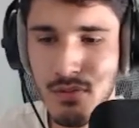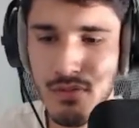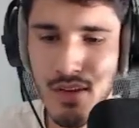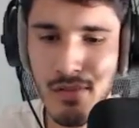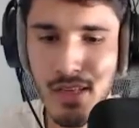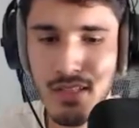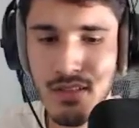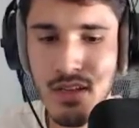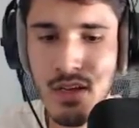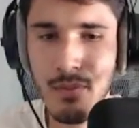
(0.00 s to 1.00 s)
revival
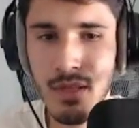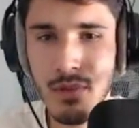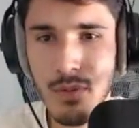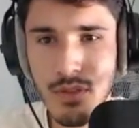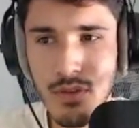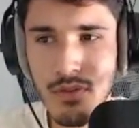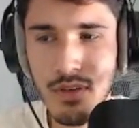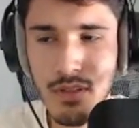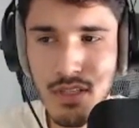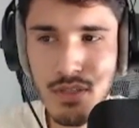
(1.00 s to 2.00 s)
essence. But the monster
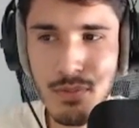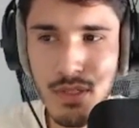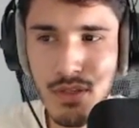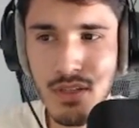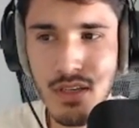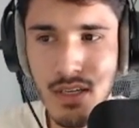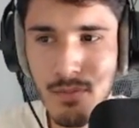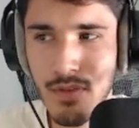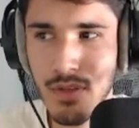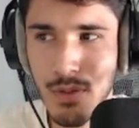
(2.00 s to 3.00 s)
overall is actually pretty good. Um,
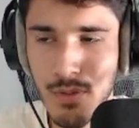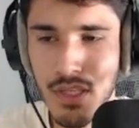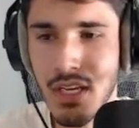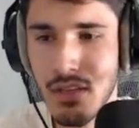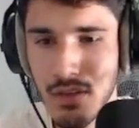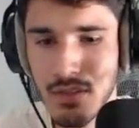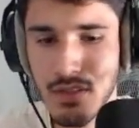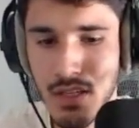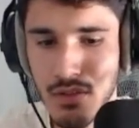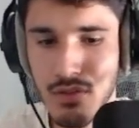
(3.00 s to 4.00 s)
even though we kind of
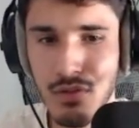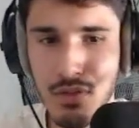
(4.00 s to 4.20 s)
lost like two of